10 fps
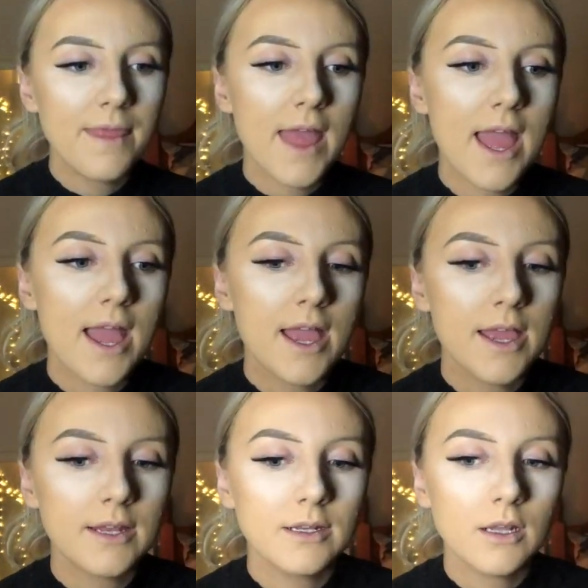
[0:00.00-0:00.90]

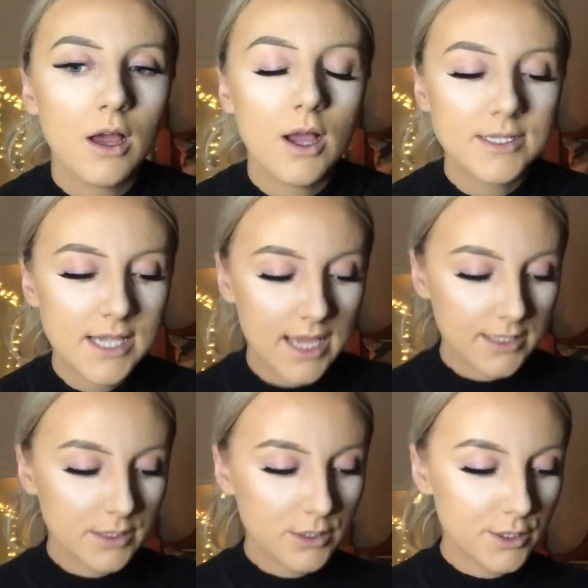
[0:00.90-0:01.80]
then I
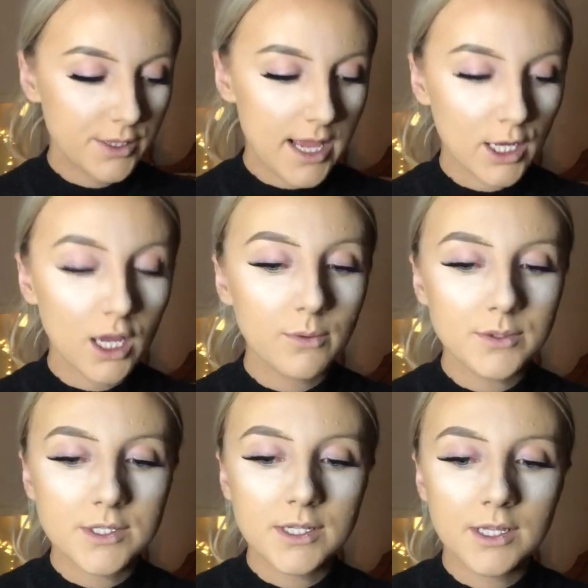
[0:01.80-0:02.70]
tend to then go on
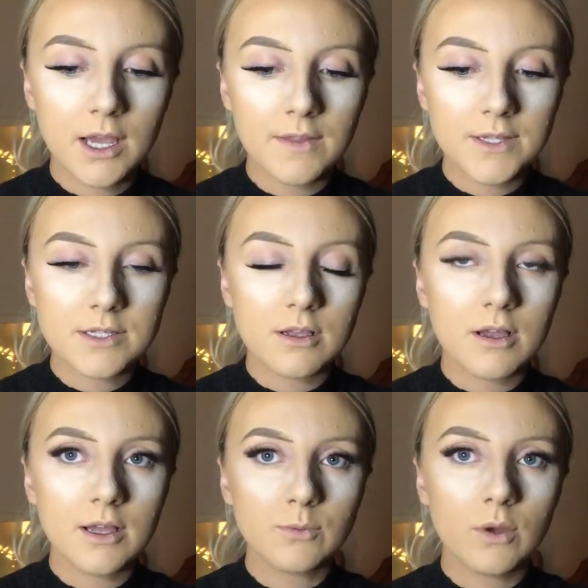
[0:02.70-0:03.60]
to the other
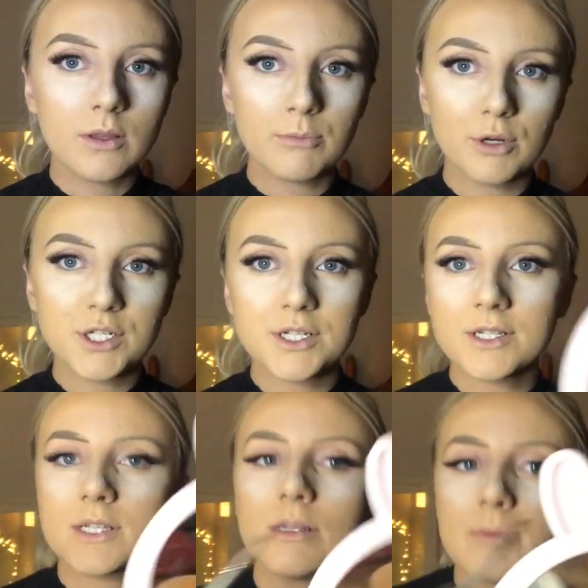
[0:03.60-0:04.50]
side while the brush is
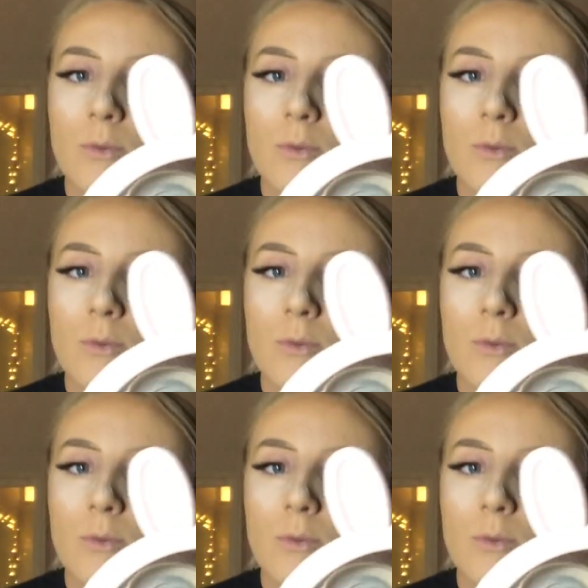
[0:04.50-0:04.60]
still a bit